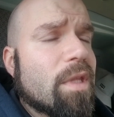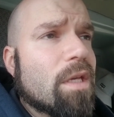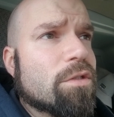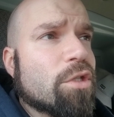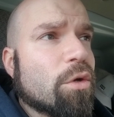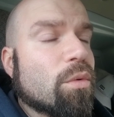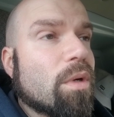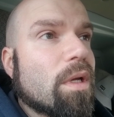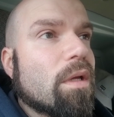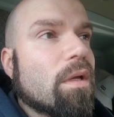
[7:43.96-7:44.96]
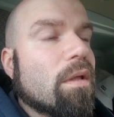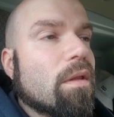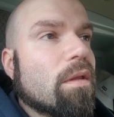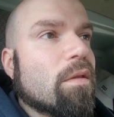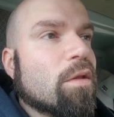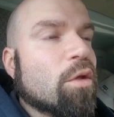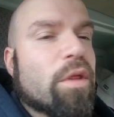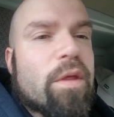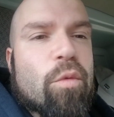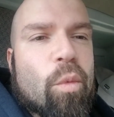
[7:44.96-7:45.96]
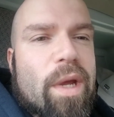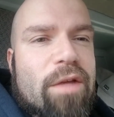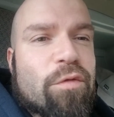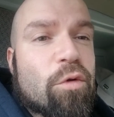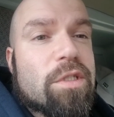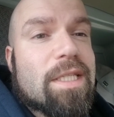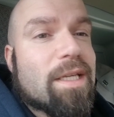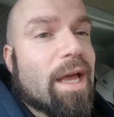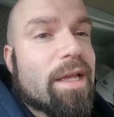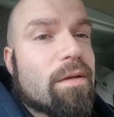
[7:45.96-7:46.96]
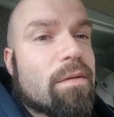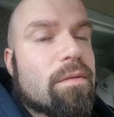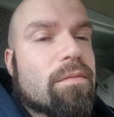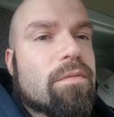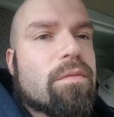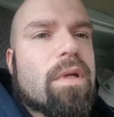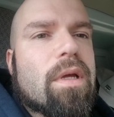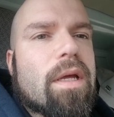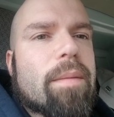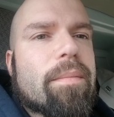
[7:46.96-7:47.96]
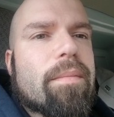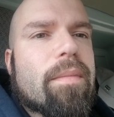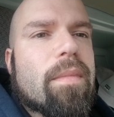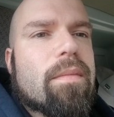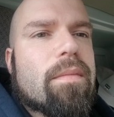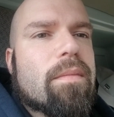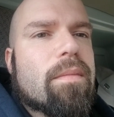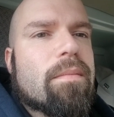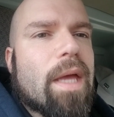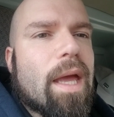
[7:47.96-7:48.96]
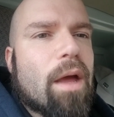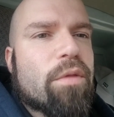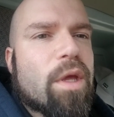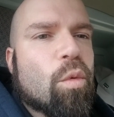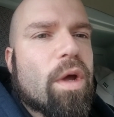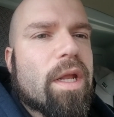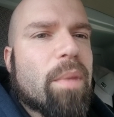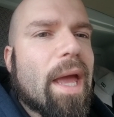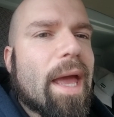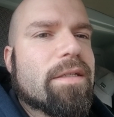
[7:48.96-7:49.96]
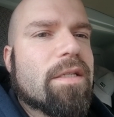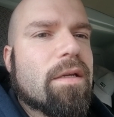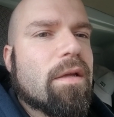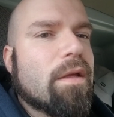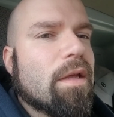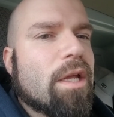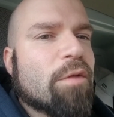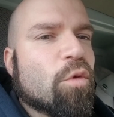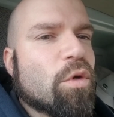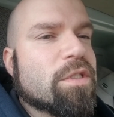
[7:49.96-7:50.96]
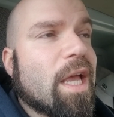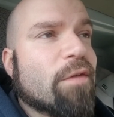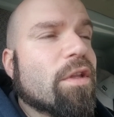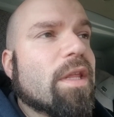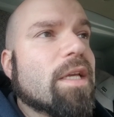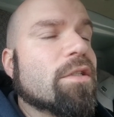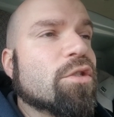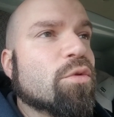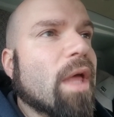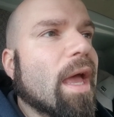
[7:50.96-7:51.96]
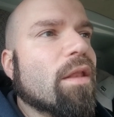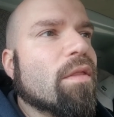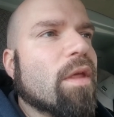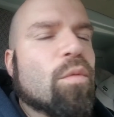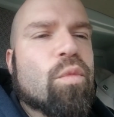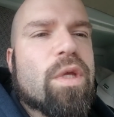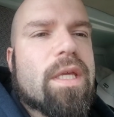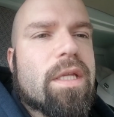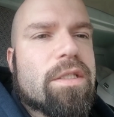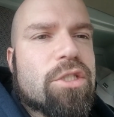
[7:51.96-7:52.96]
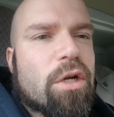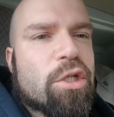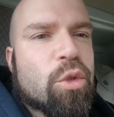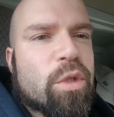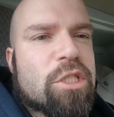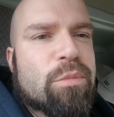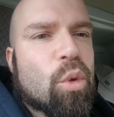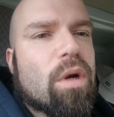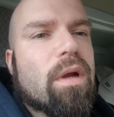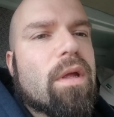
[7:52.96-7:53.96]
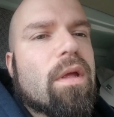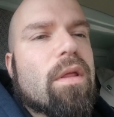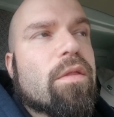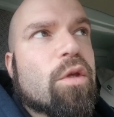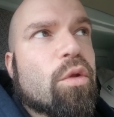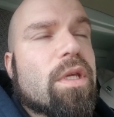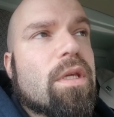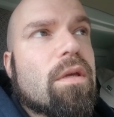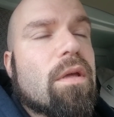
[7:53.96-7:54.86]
So the only thing we're waiting for is the guide, how they want it packed. And of course, after they do that, then we can start to explore. The only